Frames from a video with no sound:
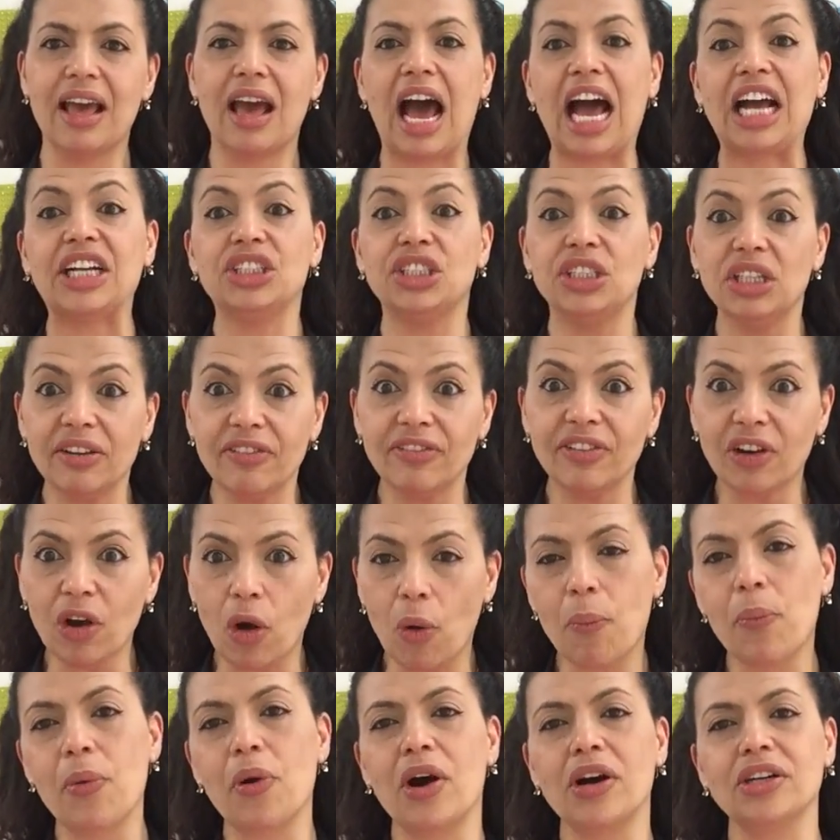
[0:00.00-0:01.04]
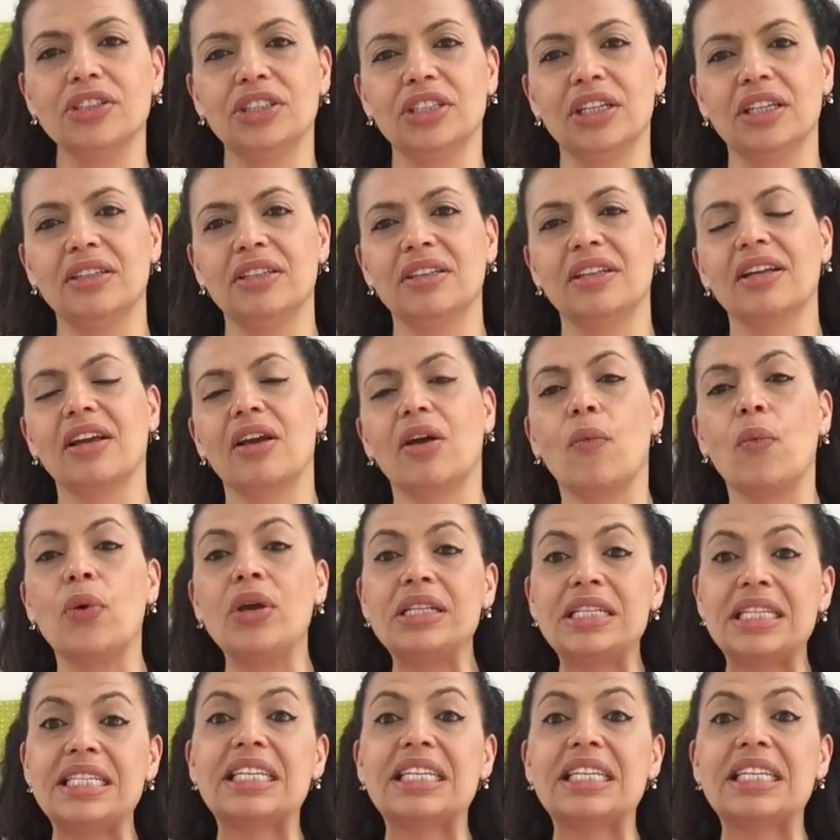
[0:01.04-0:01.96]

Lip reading: a difficult project with